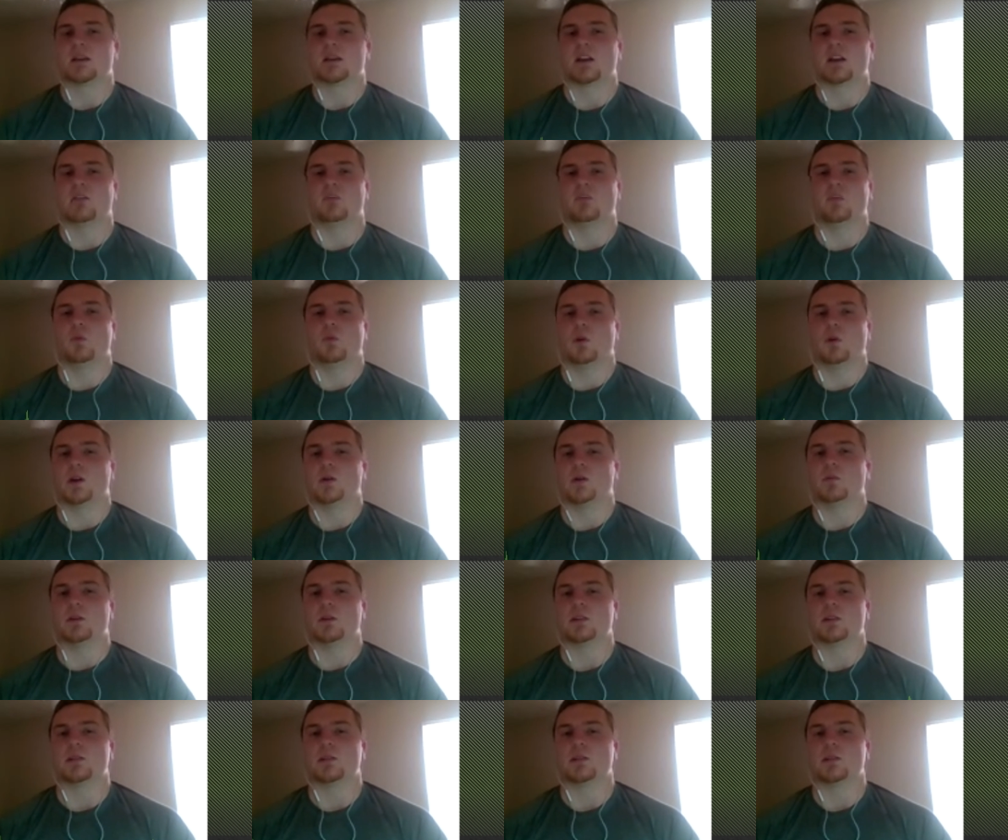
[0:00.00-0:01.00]
kind of point
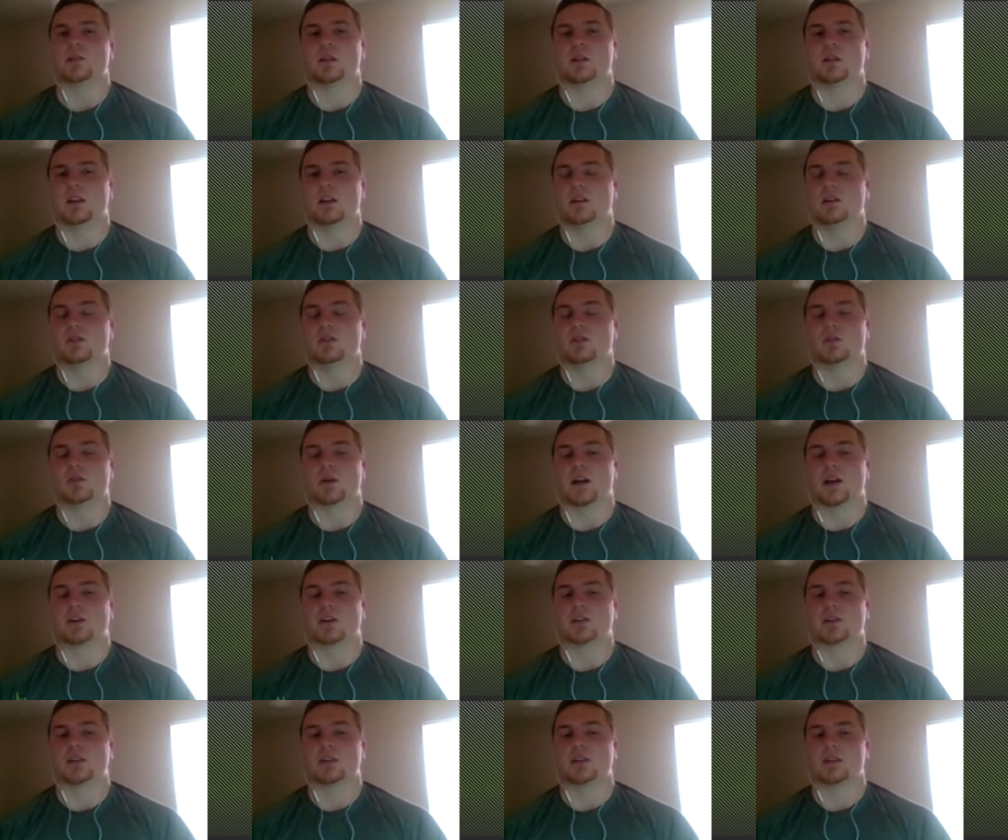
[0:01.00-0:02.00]
researchers in, in a
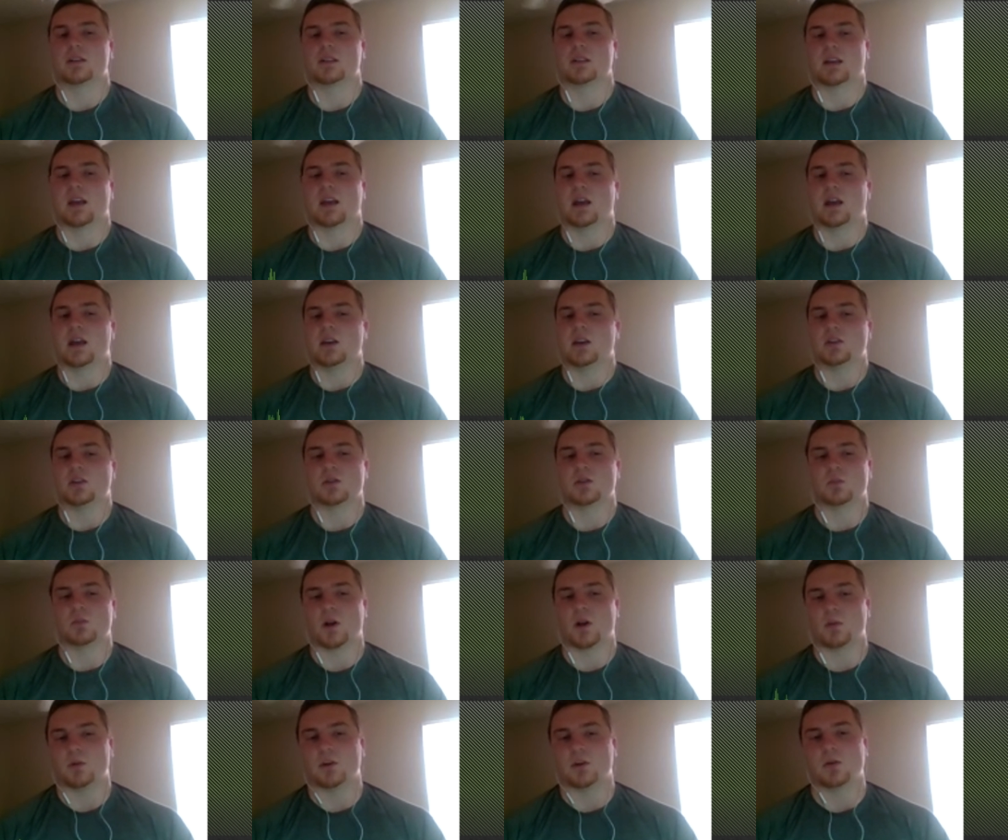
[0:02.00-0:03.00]
direction to say, hey, you
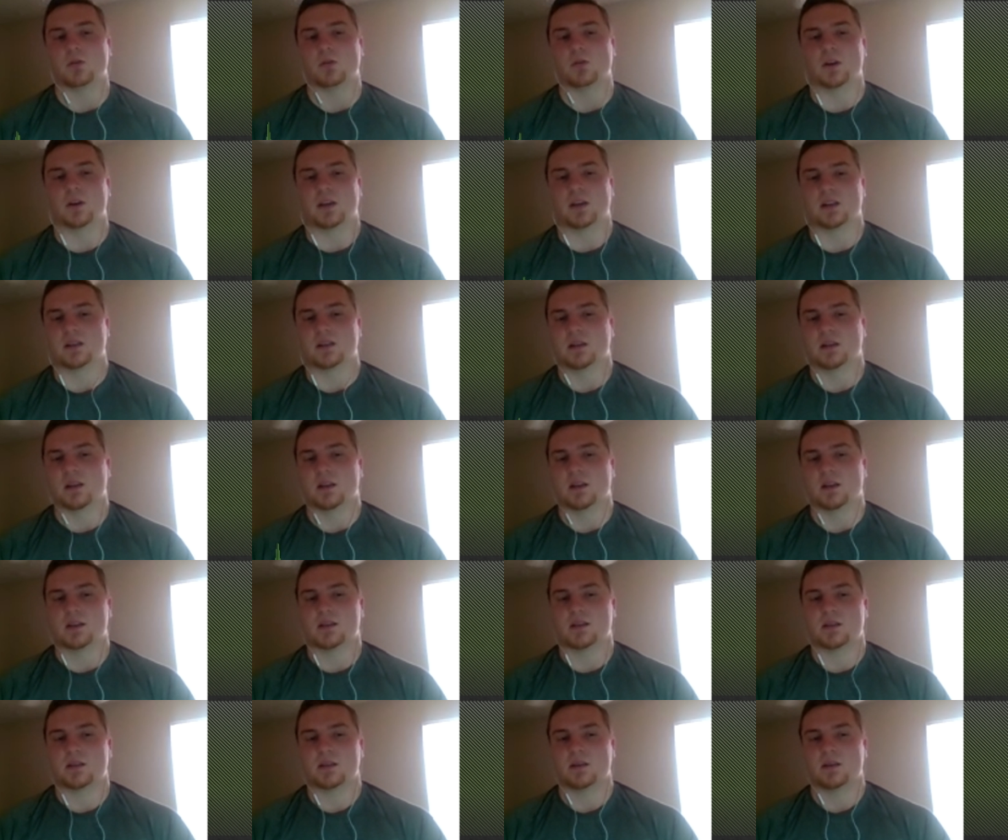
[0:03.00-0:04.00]
should probably go look into
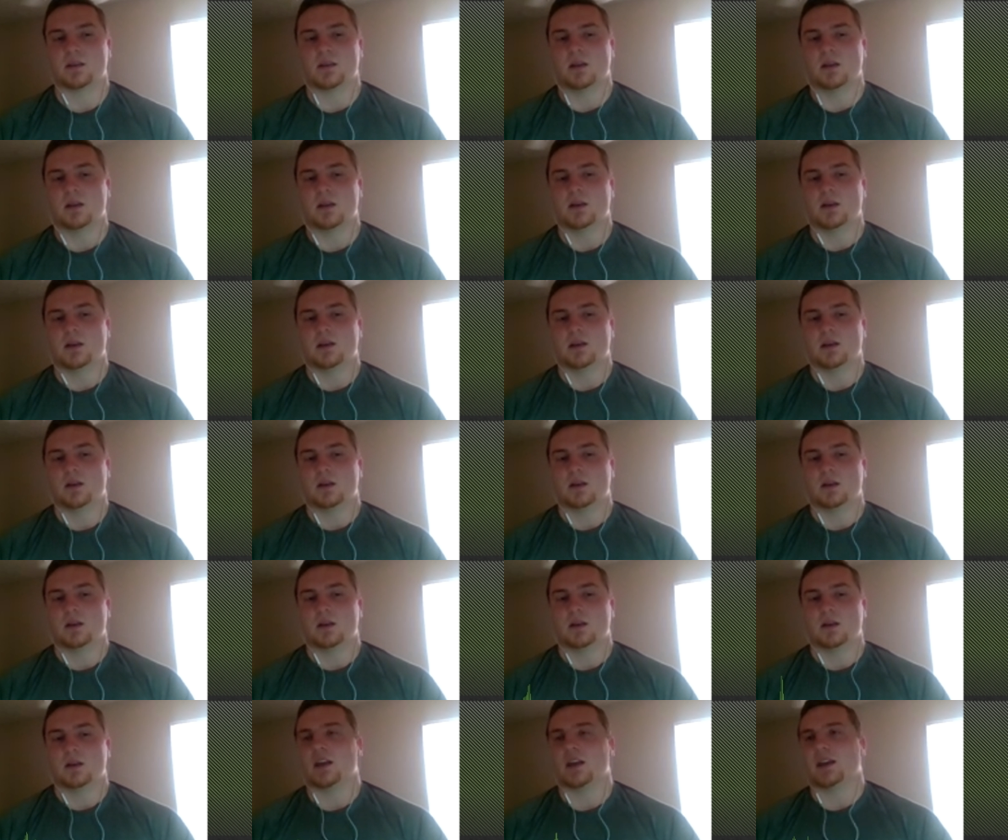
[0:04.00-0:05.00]
this.
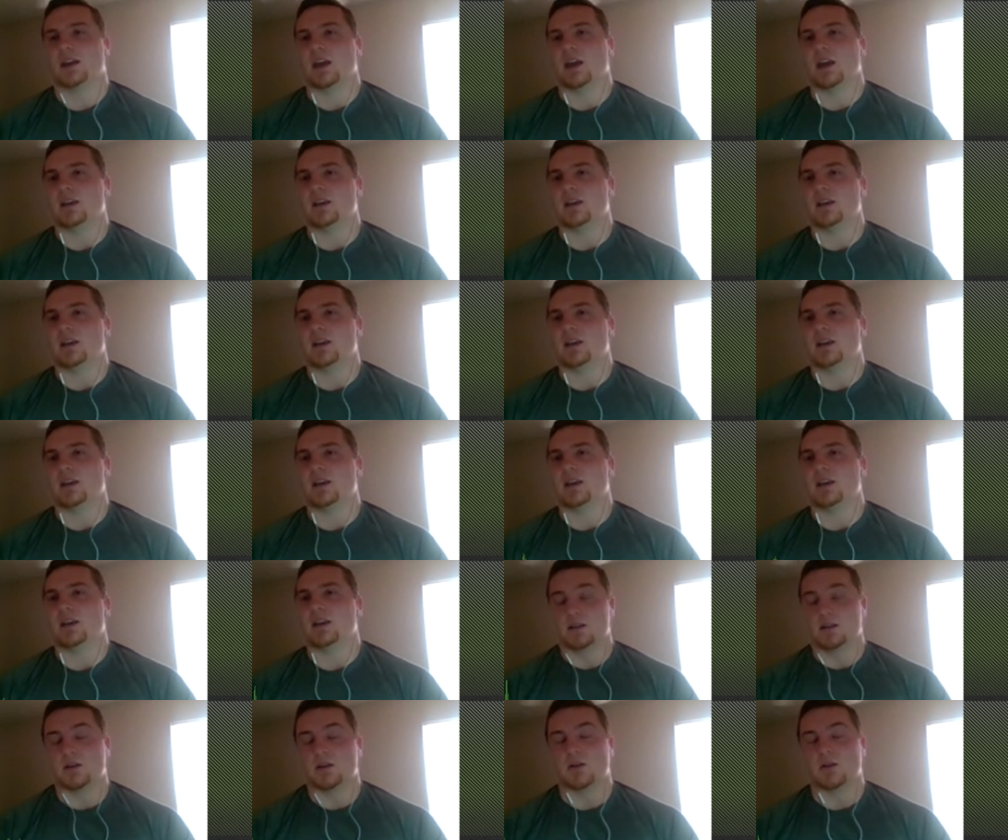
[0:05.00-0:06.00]
So after that case
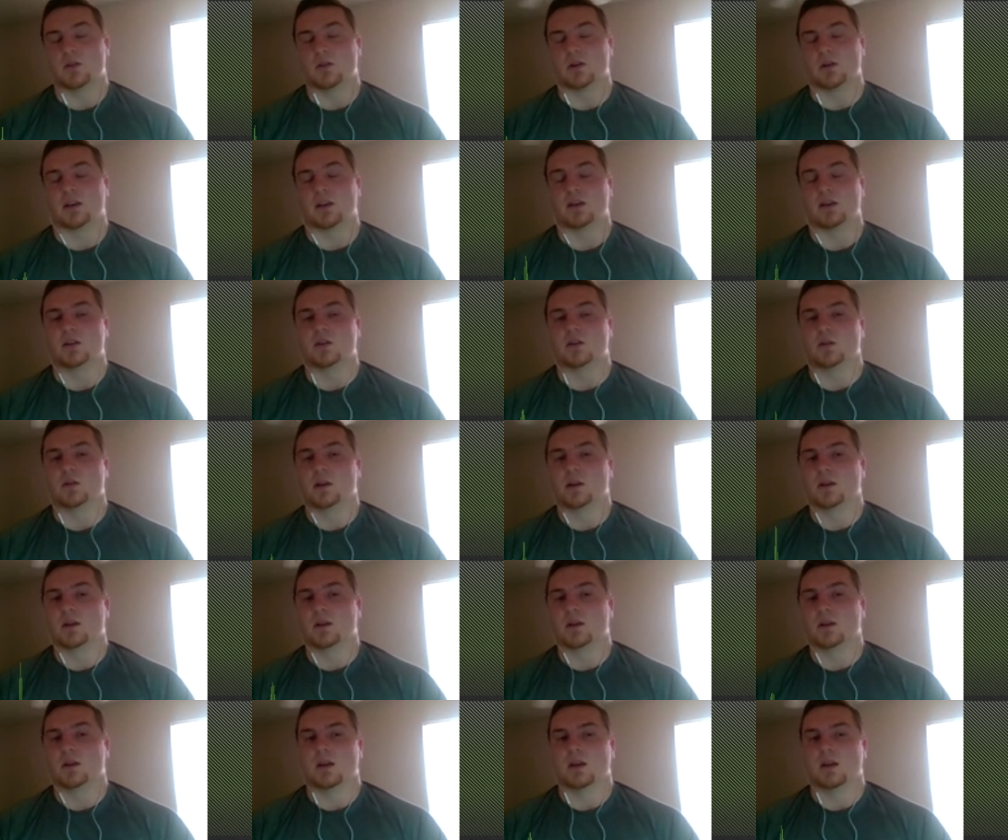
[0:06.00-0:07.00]
study, they did go look into
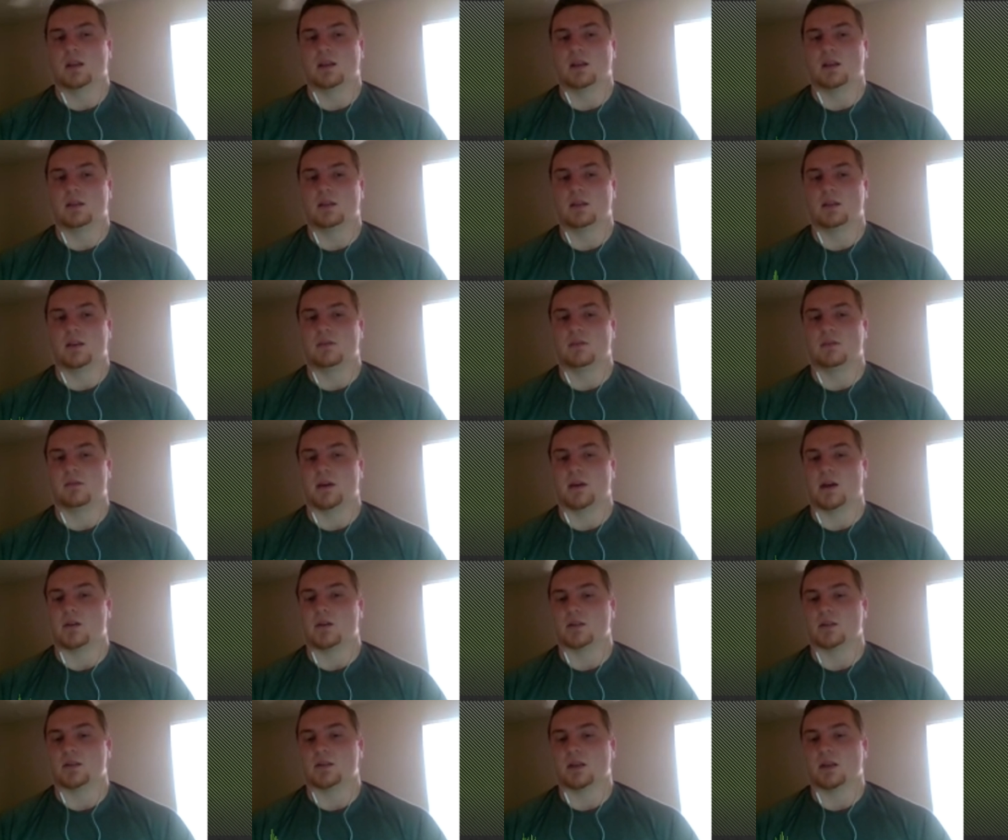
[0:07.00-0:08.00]
it and they
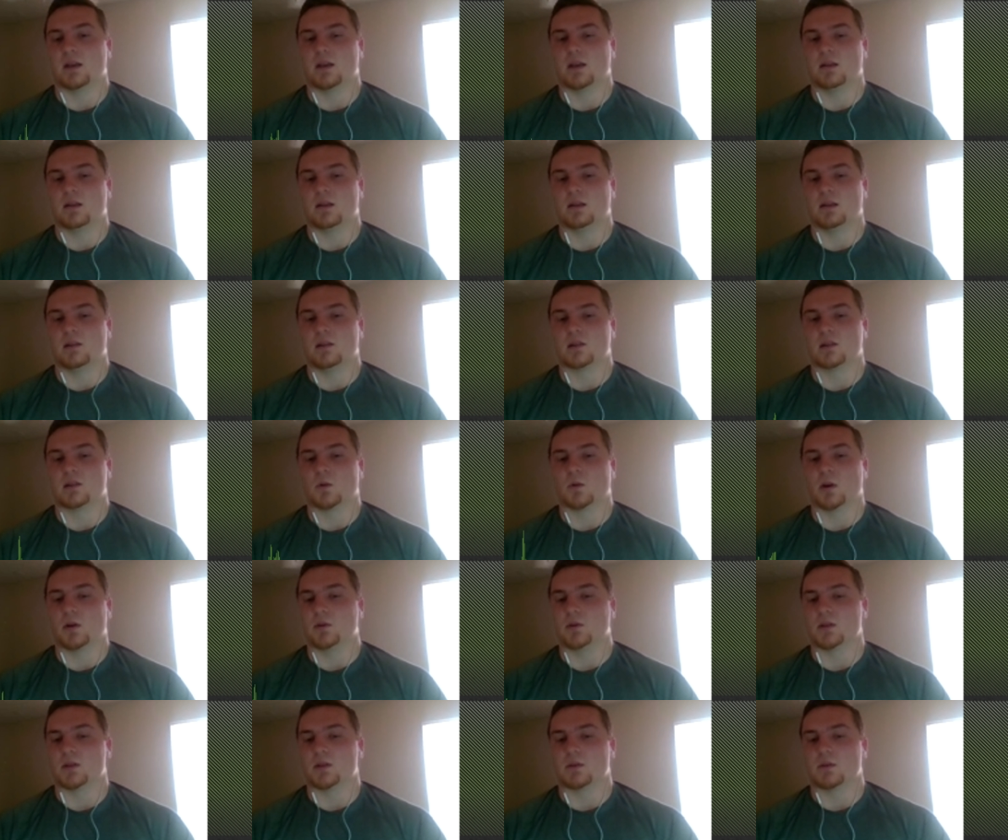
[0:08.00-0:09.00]
found that the soy
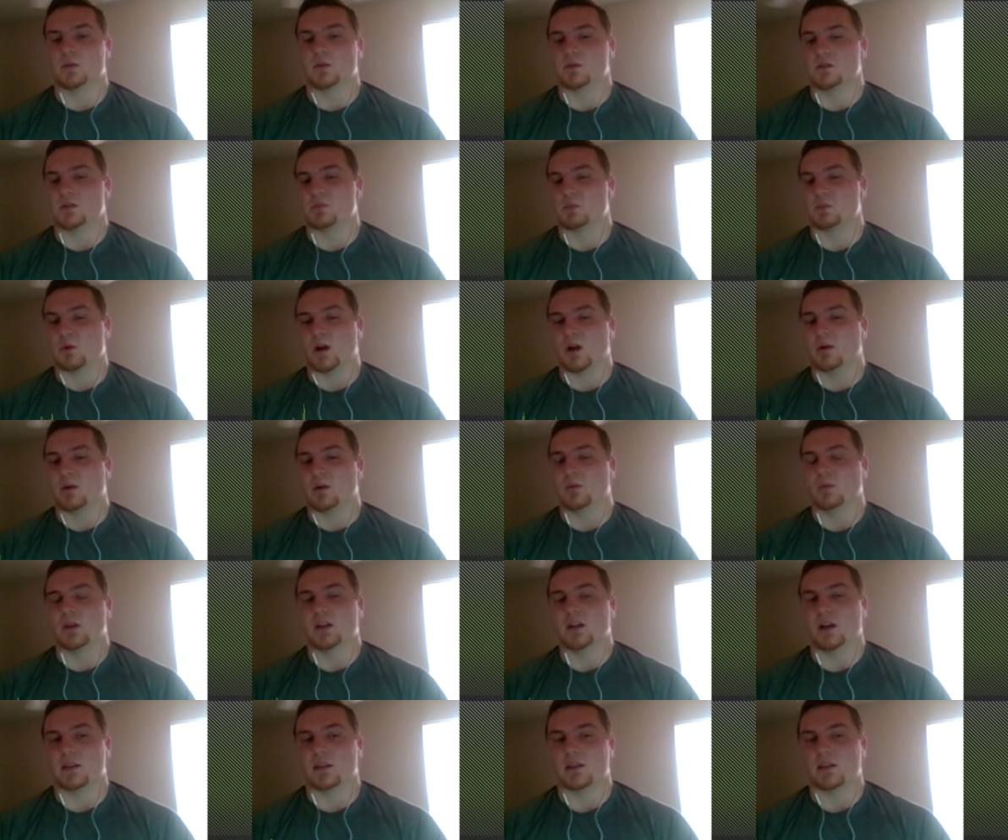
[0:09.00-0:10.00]
was, was
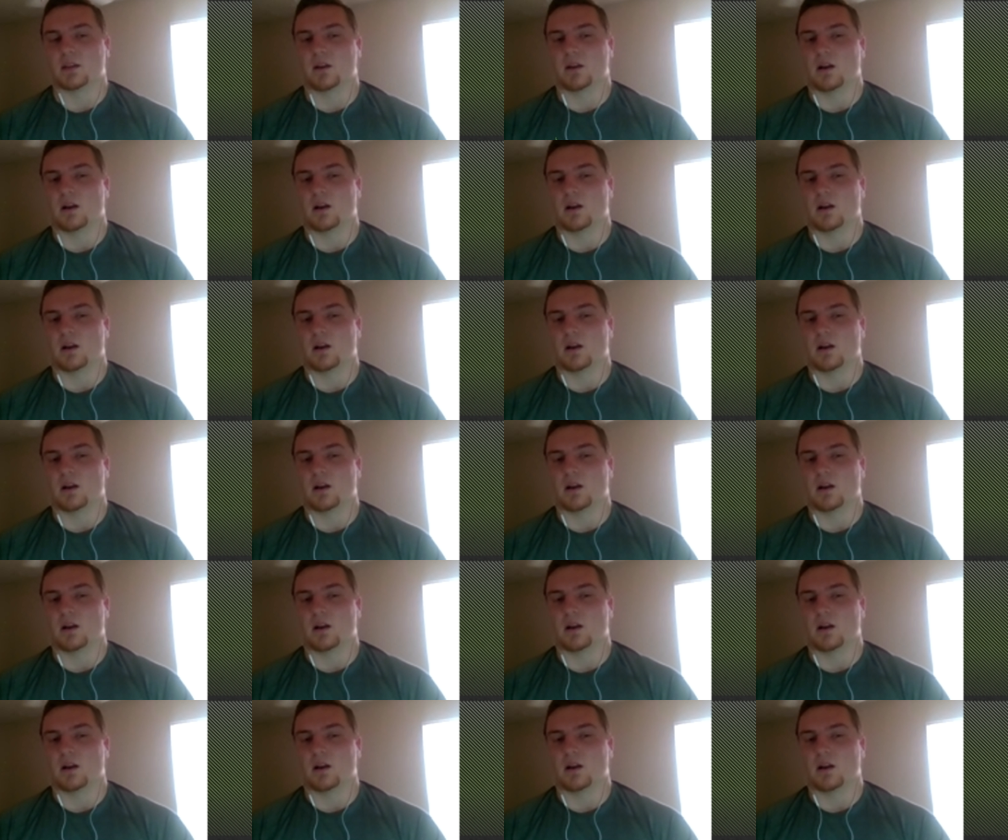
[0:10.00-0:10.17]
probably not the